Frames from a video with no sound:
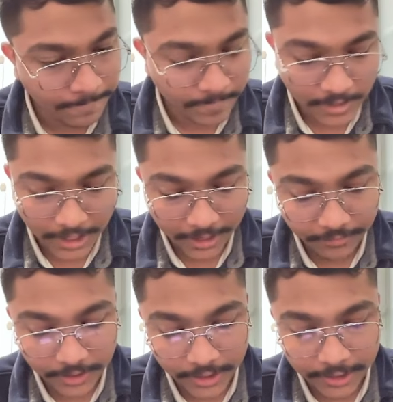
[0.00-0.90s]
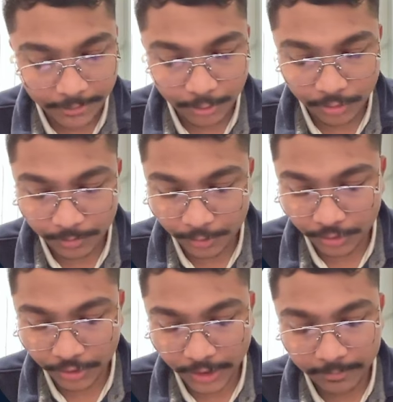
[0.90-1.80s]
High fidelity
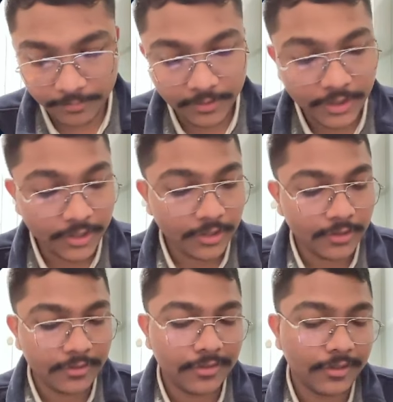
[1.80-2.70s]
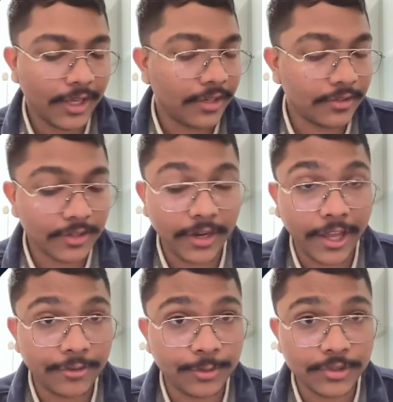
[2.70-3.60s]
prototype, like
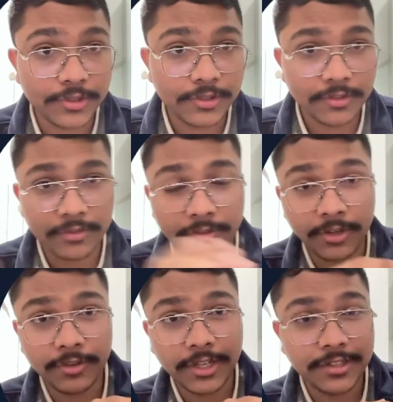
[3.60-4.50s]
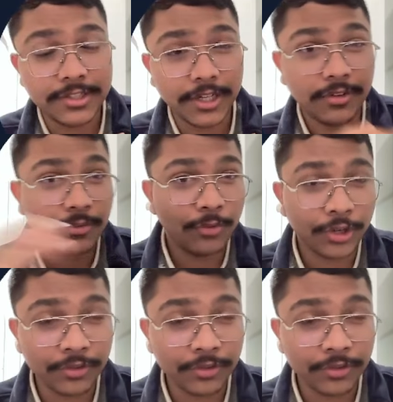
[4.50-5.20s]
dashboards where we can check what is